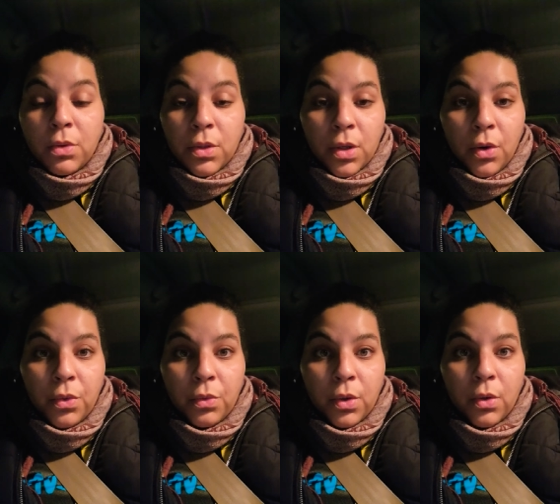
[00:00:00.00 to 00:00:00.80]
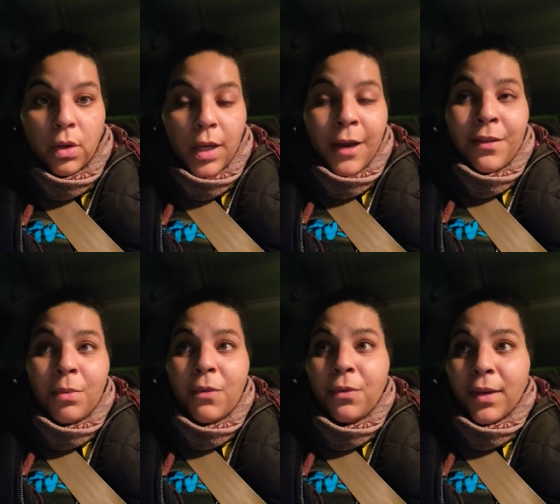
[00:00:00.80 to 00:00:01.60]
to go through that
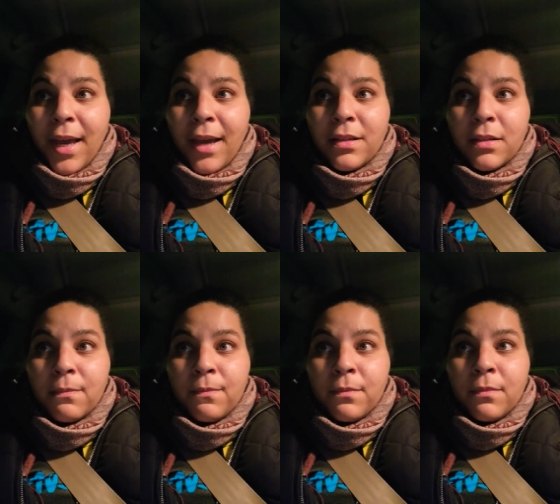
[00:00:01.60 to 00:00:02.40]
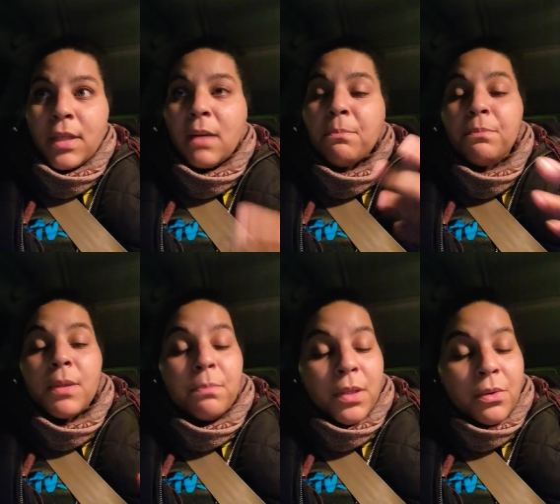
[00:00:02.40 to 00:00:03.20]
we forget that the
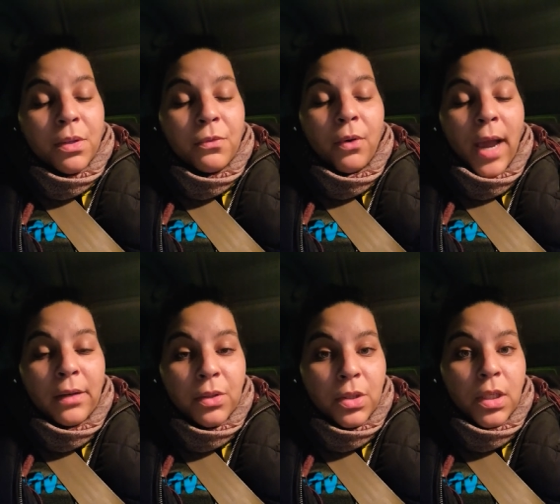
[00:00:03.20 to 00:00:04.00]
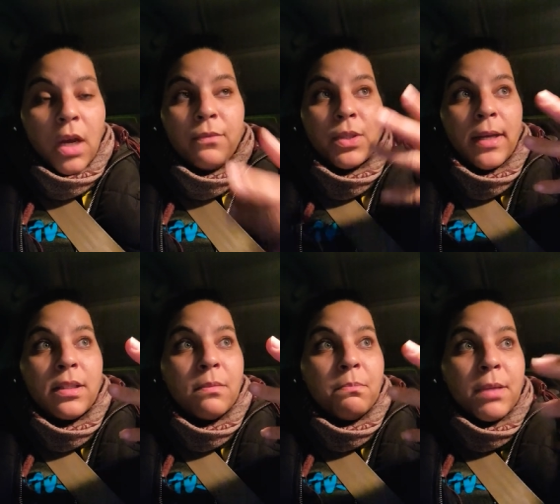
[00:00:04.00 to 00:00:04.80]
beautiful energy of
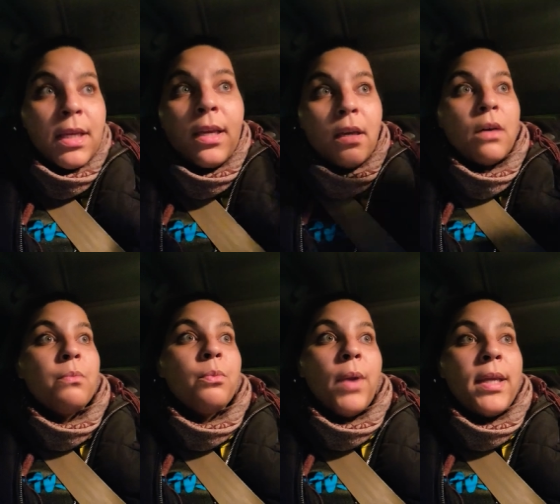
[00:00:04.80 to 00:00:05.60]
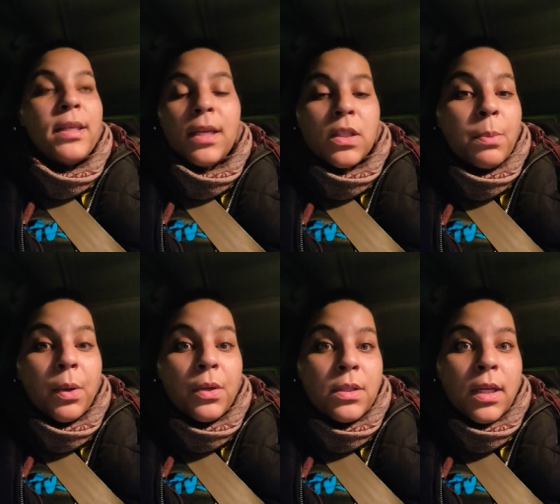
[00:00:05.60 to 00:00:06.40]
just being a radiant
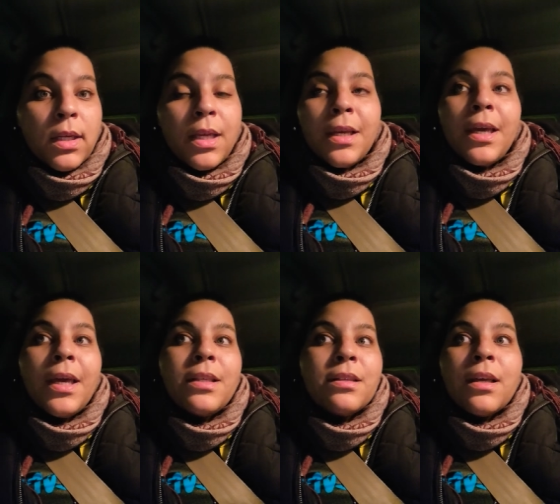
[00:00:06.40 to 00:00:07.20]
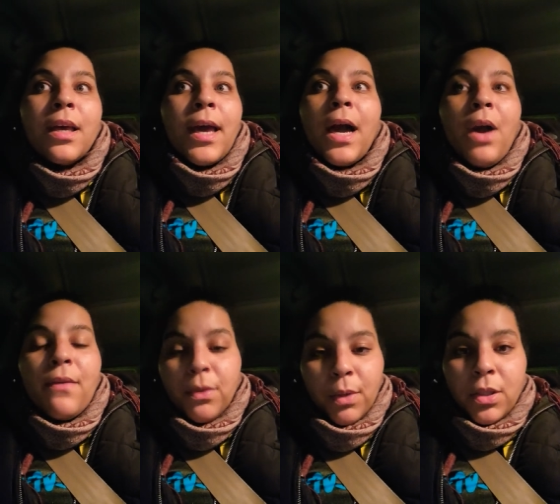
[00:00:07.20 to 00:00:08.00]
person is how
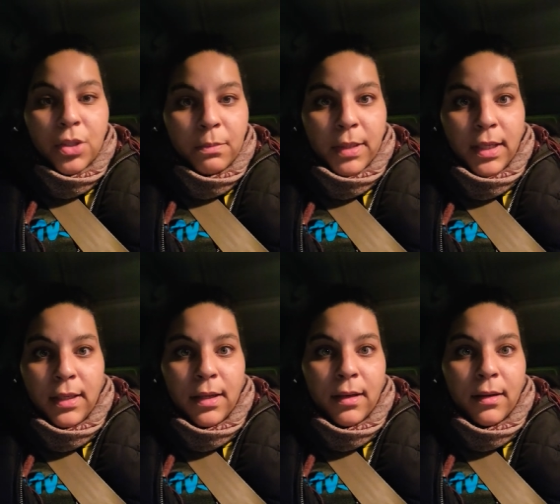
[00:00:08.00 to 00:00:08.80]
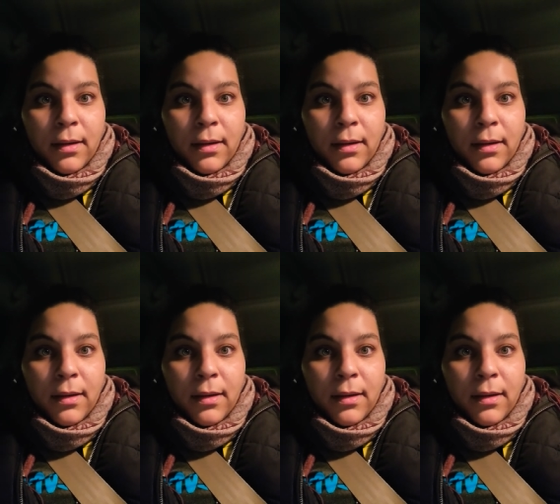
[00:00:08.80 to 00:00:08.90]
everyone should be.